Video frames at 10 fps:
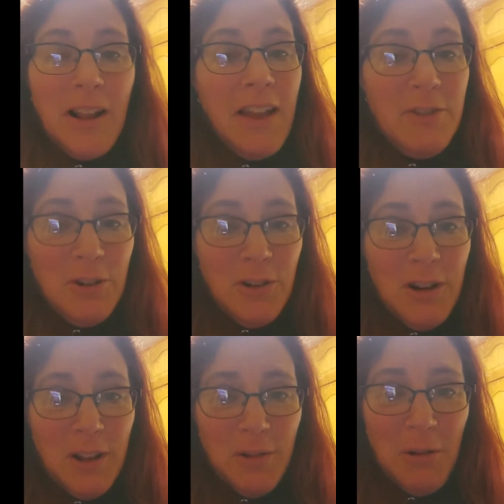I haven't heard
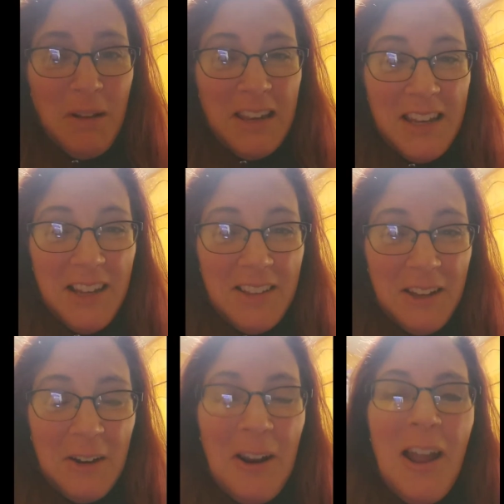any crowing down
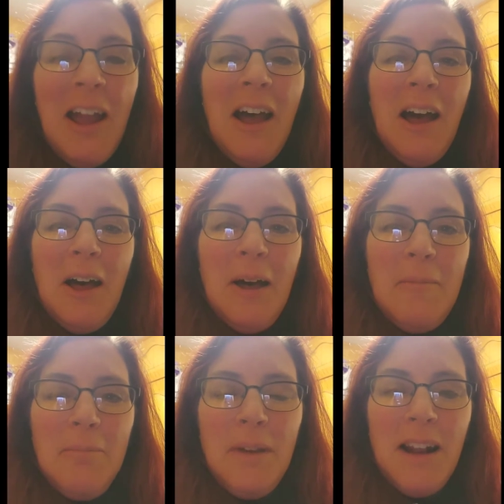there.
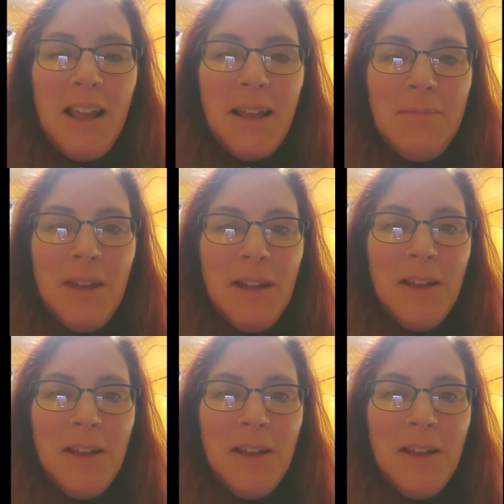But I am